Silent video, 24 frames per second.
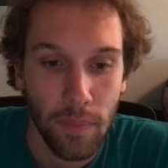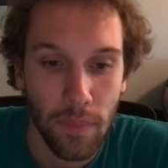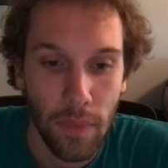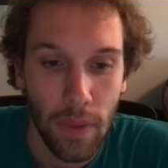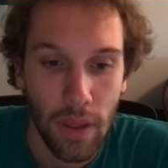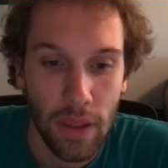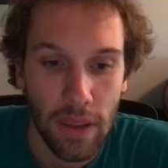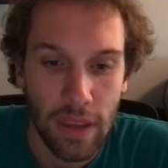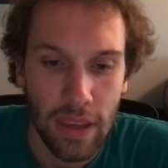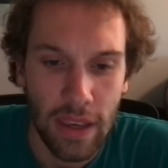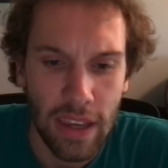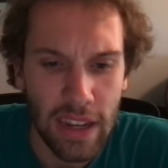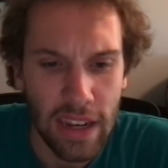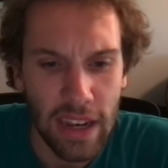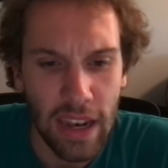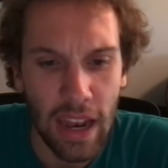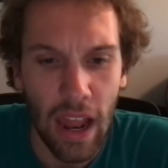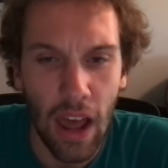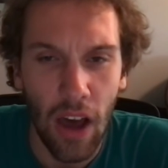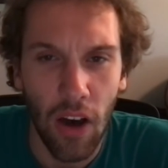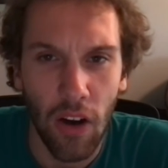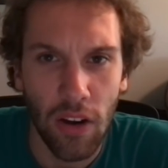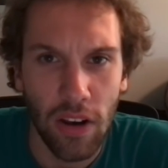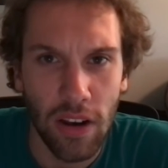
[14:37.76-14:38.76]
Keenan
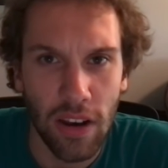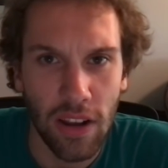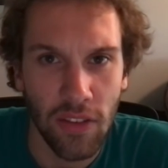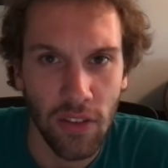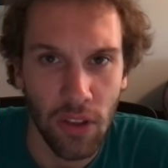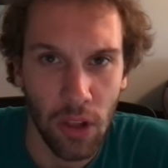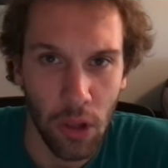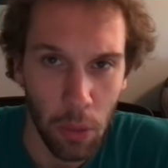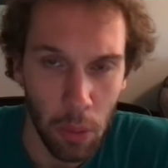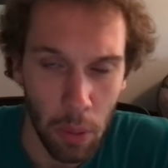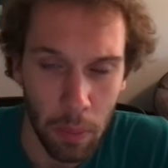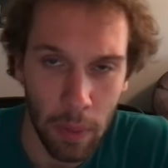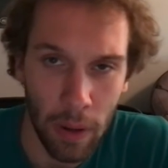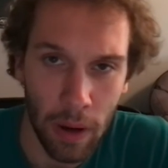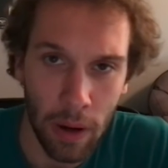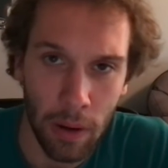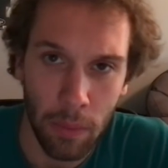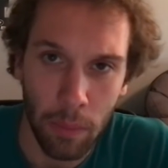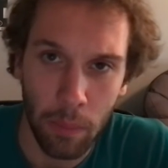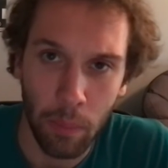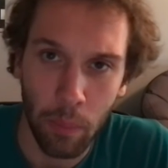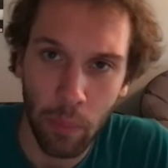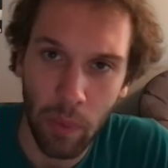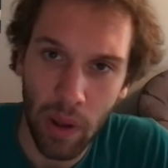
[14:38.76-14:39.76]
Allen is a little
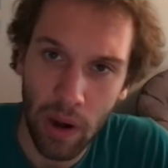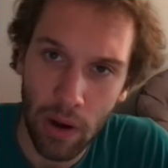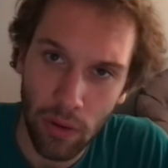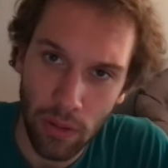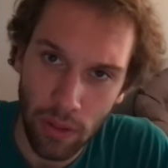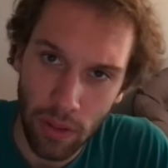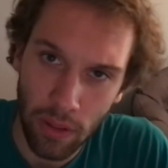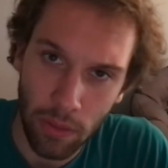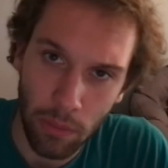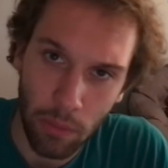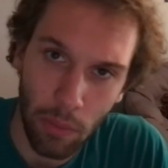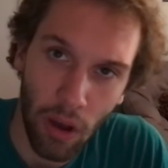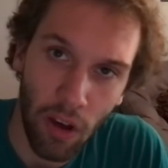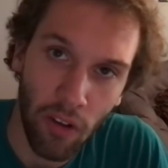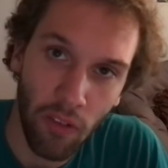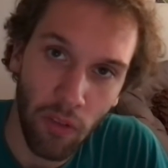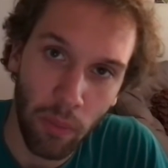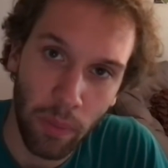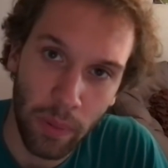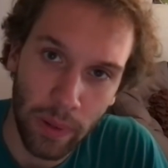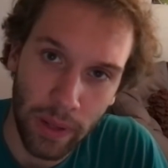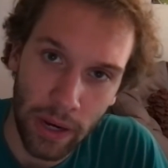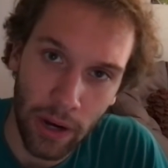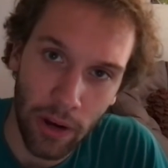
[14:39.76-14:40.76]
bit better than of a
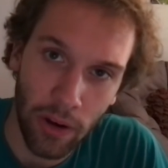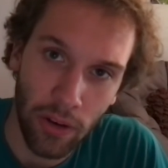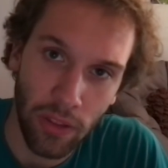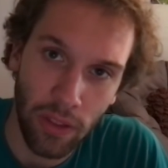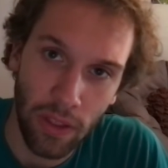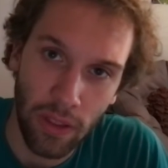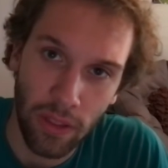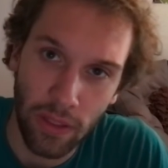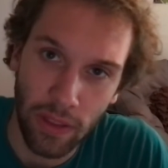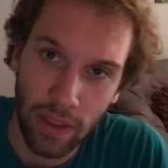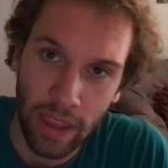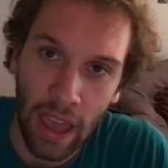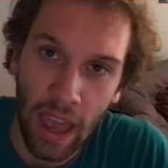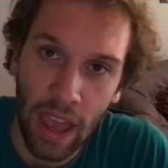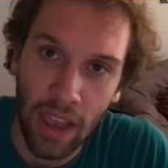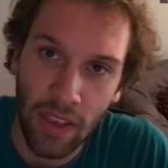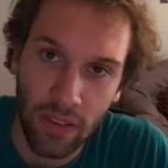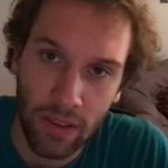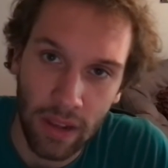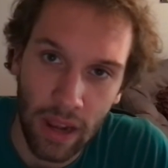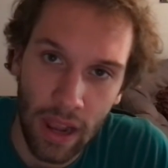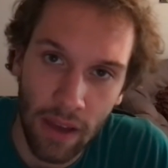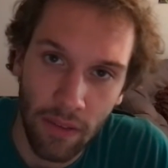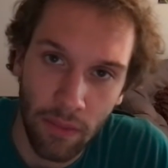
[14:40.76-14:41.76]
player than the guys
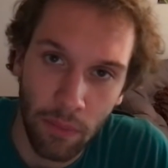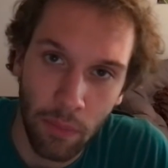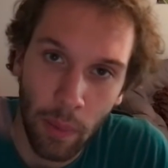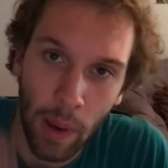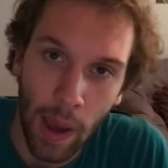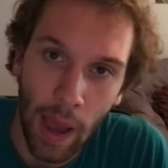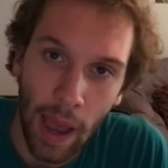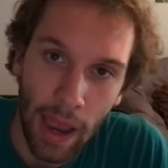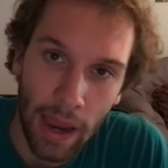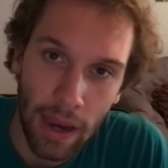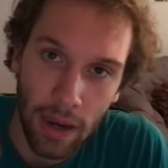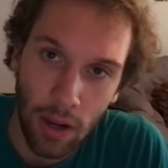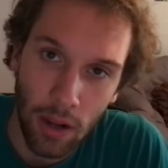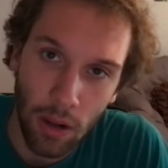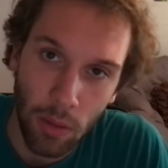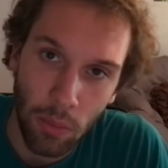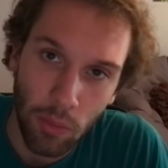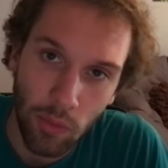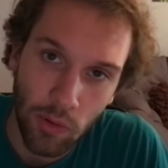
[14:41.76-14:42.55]
that I have behind him.